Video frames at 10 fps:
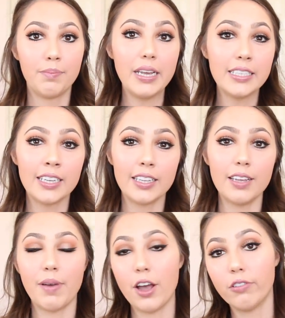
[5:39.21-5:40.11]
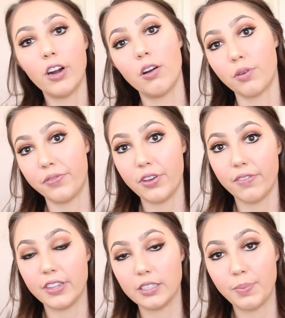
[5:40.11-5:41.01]
basically my overall review
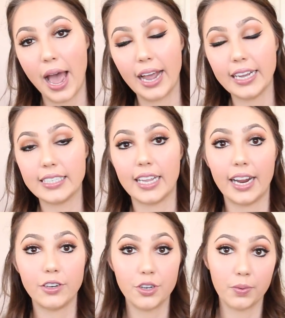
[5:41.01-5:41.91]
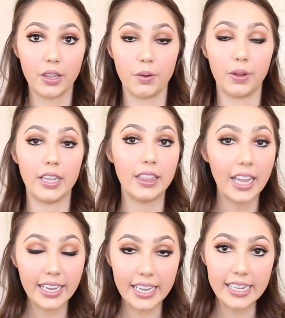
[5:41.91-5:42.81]
of this bag is that I do really, really
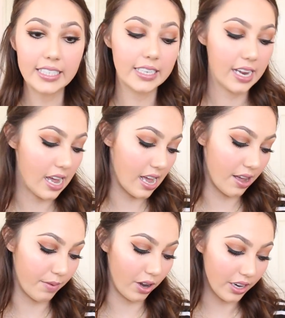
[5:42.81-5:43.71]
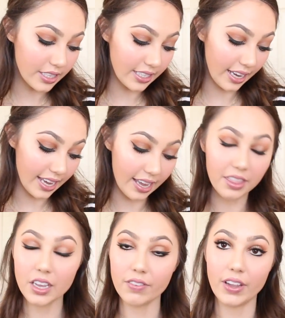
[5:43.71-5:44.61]
like it. Um, honestly, I can't
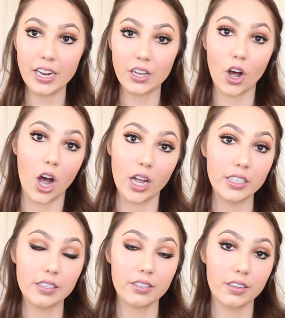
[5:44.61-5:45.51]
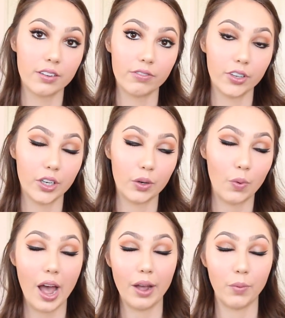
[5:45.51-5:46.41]
think of any cons for
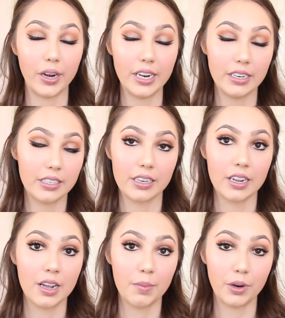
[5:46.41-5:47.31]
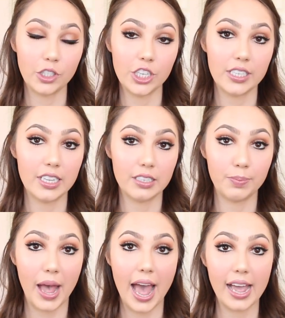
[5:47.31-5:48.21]
why I wouldn't purchased this
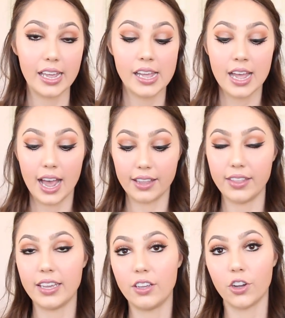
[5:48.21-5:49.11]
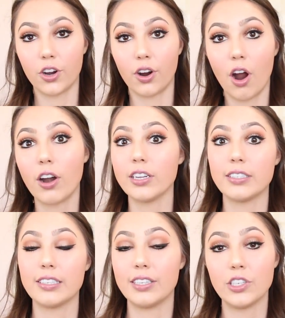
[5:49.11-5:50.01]
bag. I think your
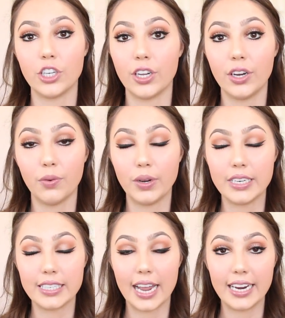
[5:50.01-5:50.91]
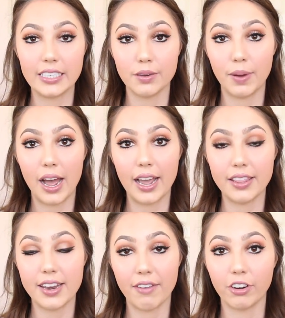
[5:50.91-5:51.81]
hardest decision when deciding to buy
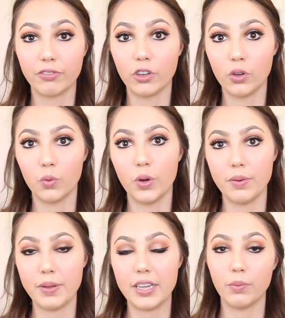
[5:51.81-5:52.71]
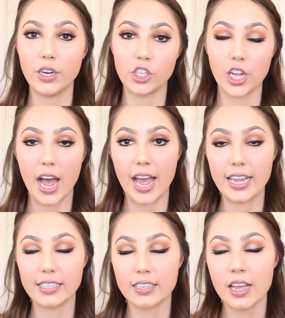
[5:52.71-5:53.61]
the Neverfull would be which
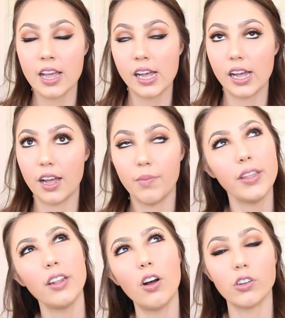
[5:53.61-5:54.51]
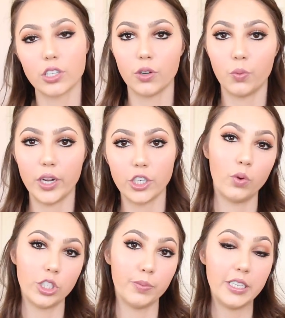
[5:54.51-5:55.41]
size um, and then also which,
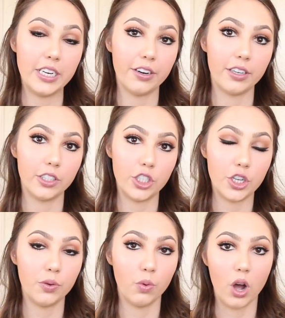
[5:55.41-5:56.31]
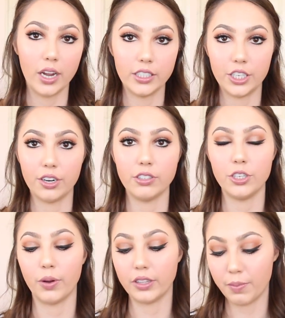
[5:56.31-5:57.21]
which material do you want? You know,
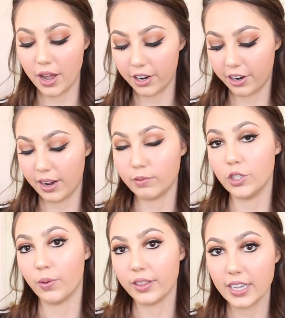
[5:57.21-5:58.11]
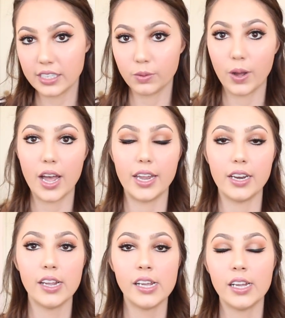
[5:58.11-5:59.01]
do you want the monogram? Do you want this
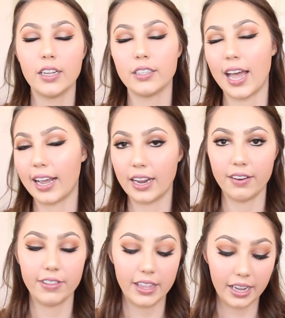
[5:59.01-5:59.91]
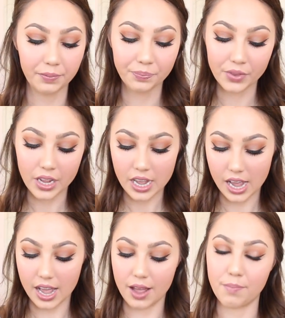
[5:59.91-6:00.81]
one? That kind of thing.
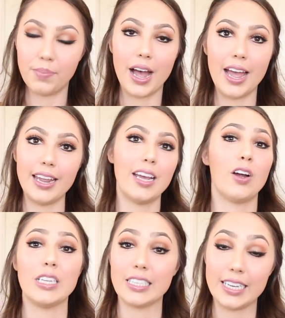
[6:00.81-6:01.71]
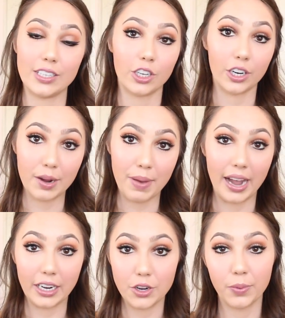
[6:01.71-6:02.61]
Um, but honestly, it's a great
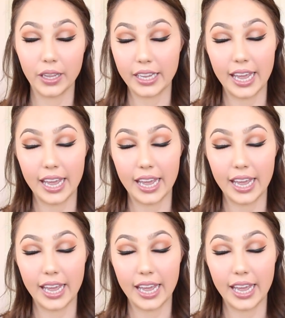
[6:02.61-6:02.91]
bag and you really